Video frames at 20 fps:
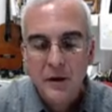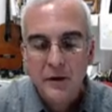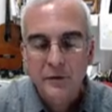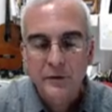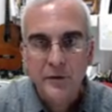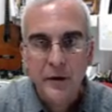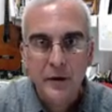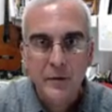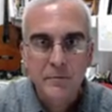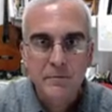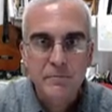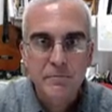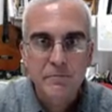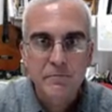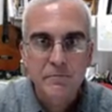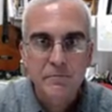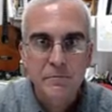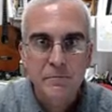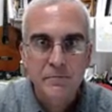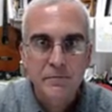So
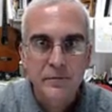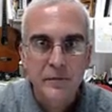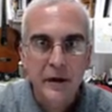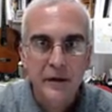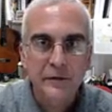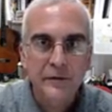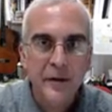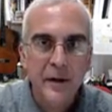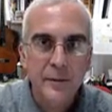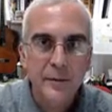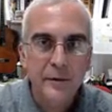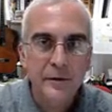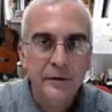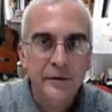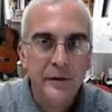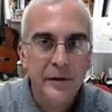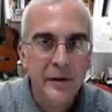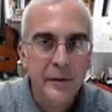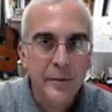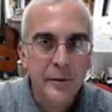next time you
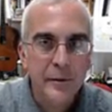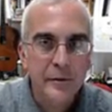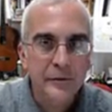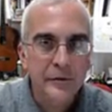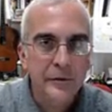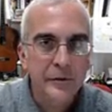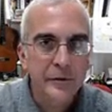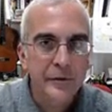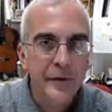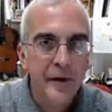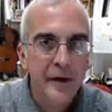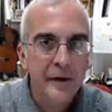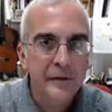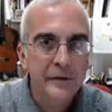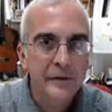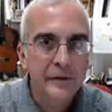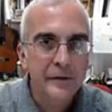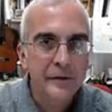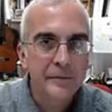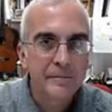see a person's
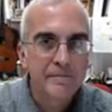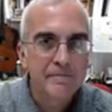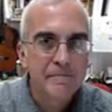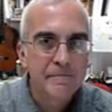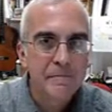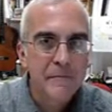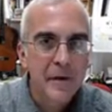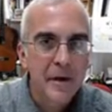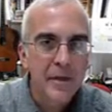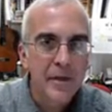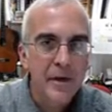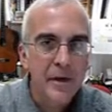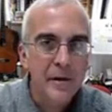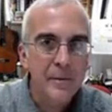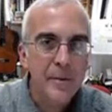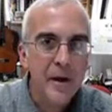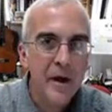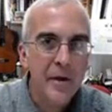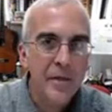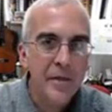face, think
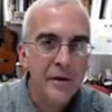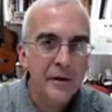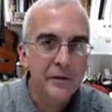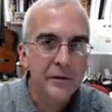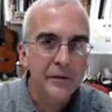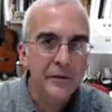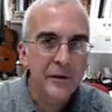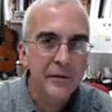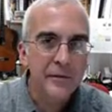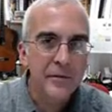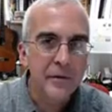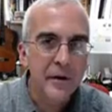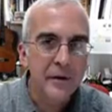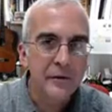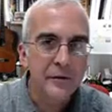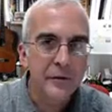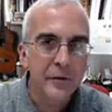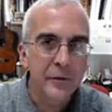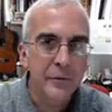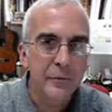about these
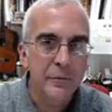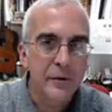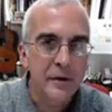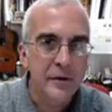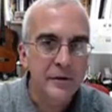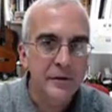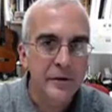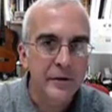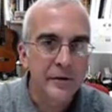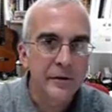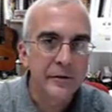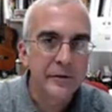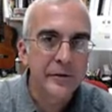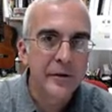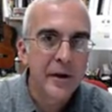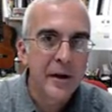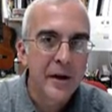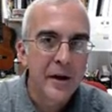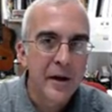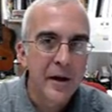differential regions
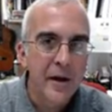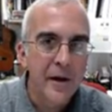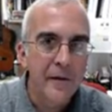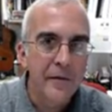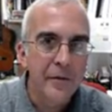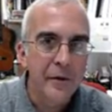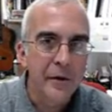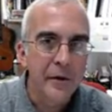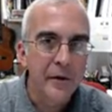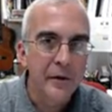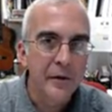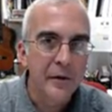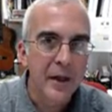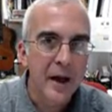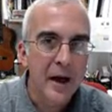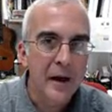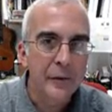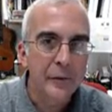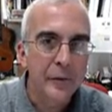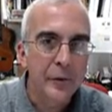of the
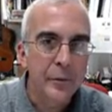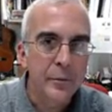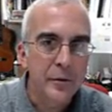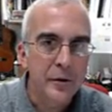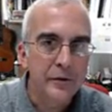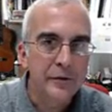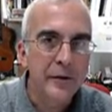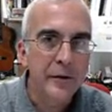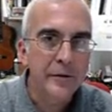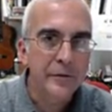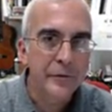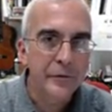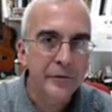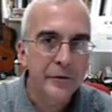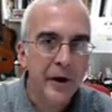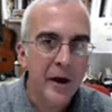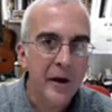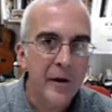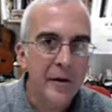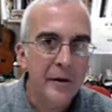lateral precentral
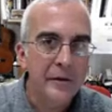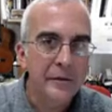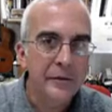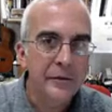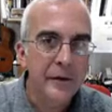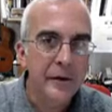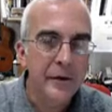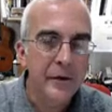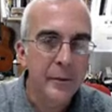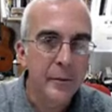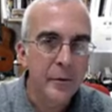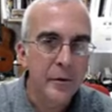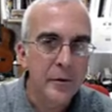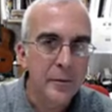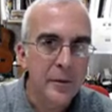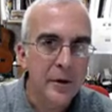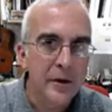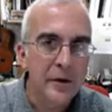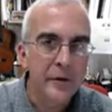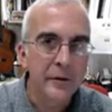gyrus and the more
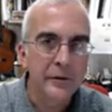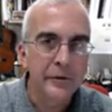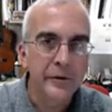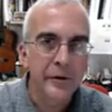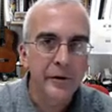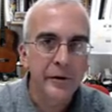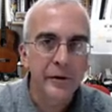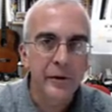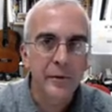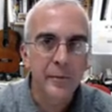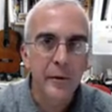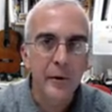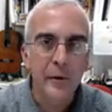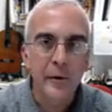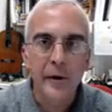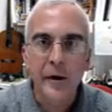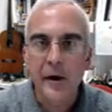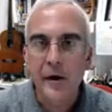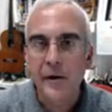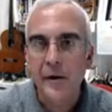medial cingulate
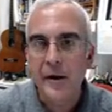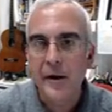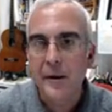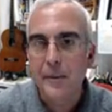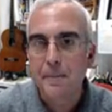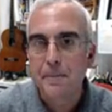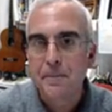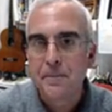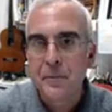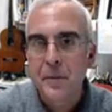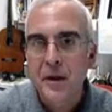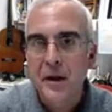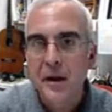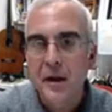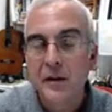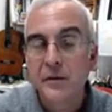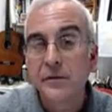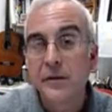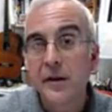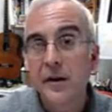motor area
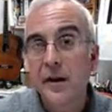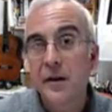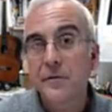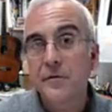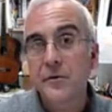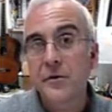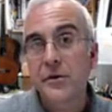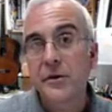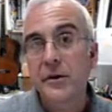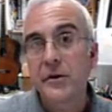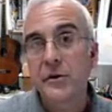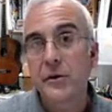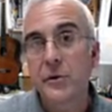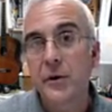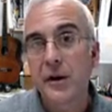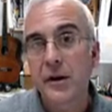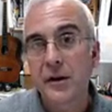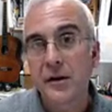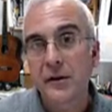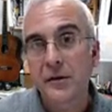as they govern the
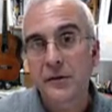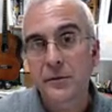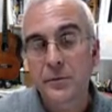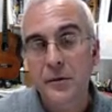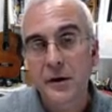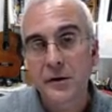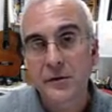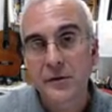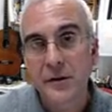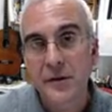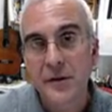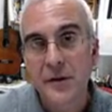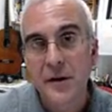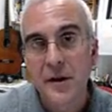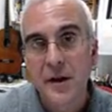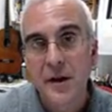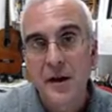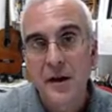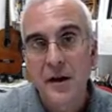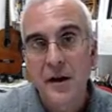integrated expression
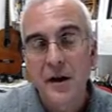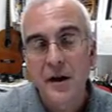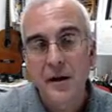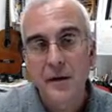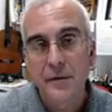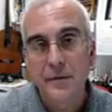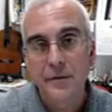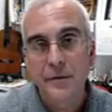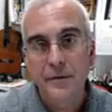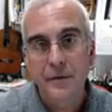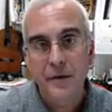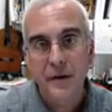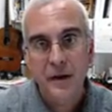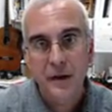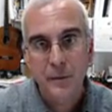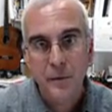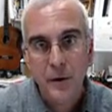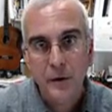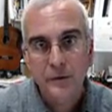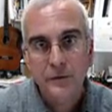of
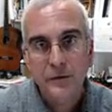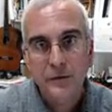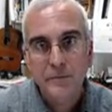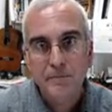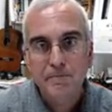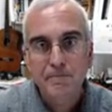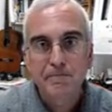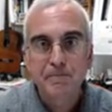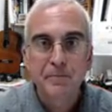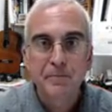emotion